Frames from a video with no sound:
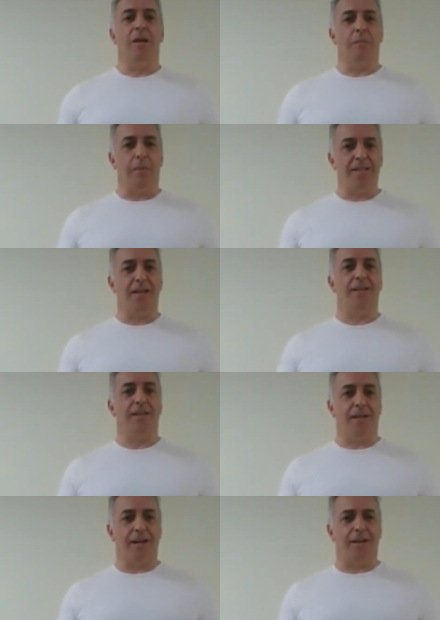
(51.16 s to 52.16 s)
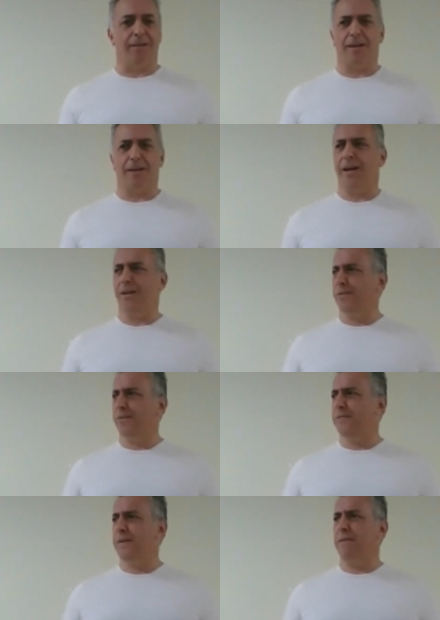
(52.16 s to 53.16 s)
my son and I, a kind
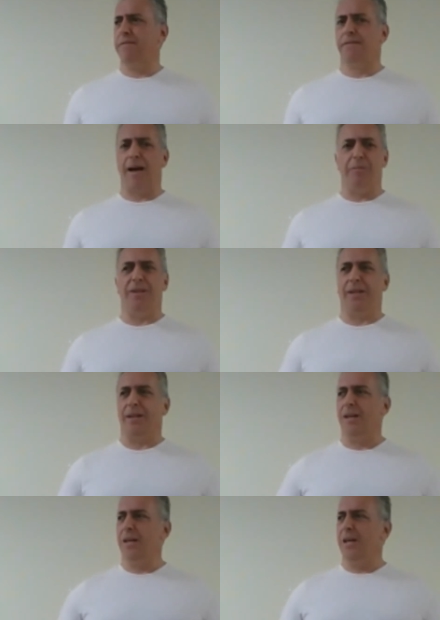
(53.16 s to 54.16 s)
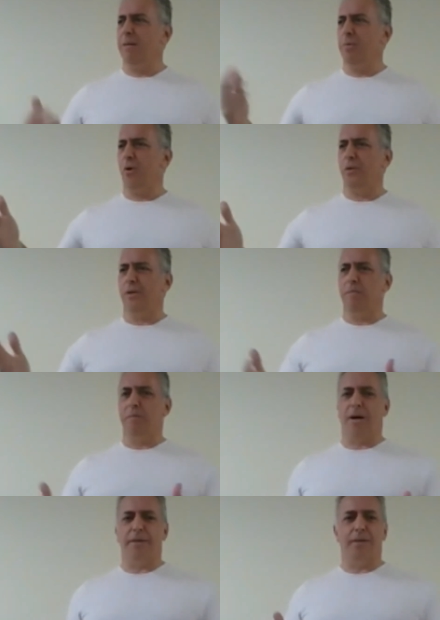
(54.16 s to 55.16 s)
of family, a brother,
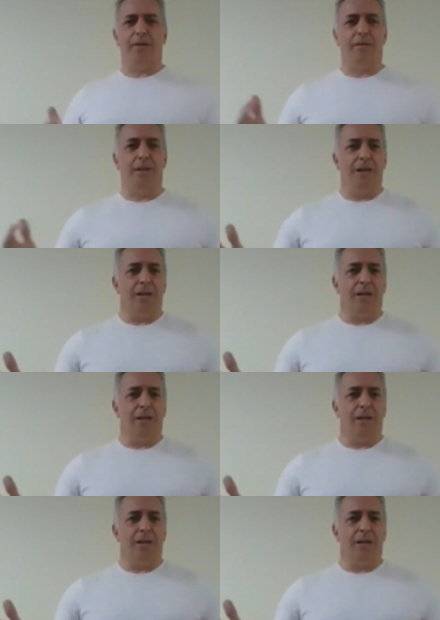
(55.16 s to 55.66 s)
mother,